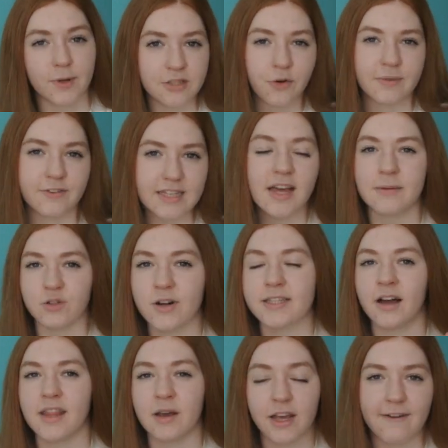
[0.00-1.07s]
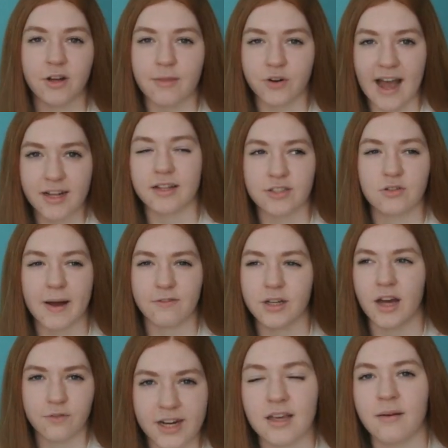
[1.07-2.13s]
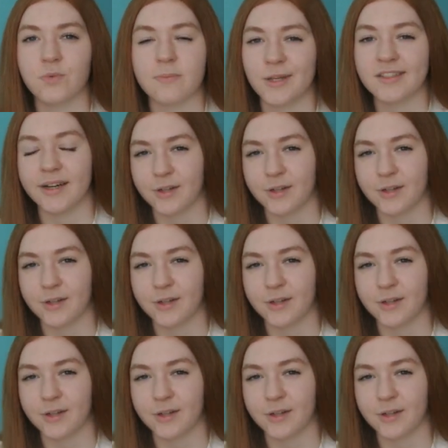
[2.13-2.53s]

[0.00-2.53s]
into your own program and see what they offer.